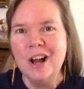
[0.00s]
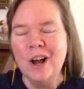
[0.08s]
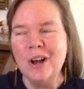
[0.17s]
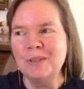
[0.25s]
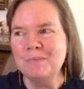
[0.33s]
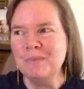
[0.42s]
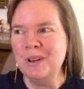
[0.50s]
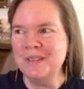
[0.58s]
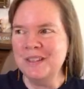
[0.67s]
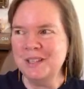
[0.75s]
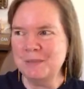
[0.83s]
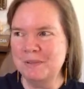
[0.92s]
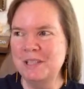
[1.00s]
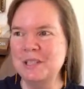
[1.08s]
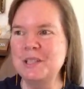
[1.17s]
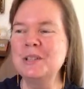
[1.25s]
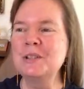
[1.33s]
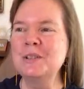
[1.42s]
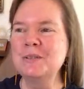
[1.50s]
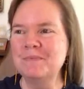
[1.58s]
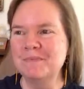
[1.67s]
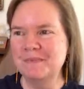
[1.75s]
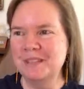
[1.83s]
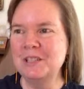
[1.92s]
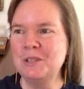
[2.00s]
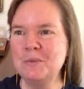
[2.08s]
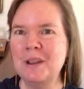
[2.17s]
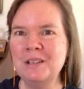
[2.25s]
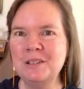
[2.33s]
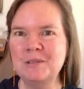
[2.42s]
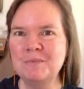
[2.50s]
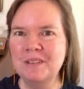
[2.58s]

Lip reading: on this particular situation